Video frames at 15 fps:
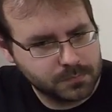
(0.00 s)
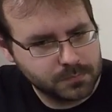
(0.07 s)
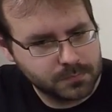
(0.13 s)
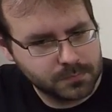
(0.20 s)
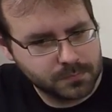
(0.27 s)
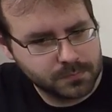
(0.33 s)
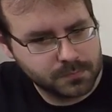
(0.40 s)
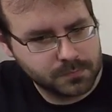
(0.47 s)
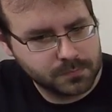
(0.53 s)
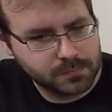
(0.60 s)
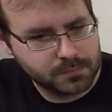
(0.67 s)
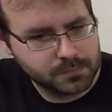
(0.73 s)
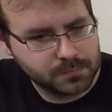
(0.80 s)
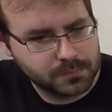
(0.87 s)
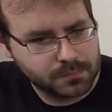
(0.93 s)

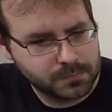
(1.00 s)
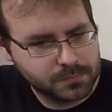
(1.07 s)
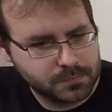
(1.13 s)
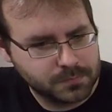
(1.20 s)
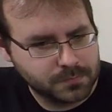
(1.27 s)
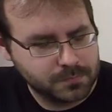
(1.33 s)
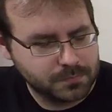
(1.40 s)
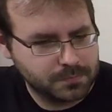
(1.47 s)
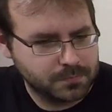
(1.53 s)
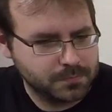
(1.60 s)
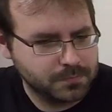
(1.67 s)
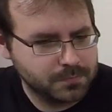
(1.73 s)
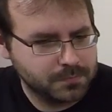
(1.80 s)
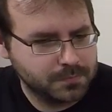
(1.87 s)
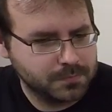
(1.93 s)

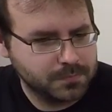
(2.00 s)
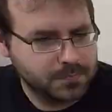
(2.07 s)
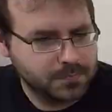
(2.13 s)
[no speech]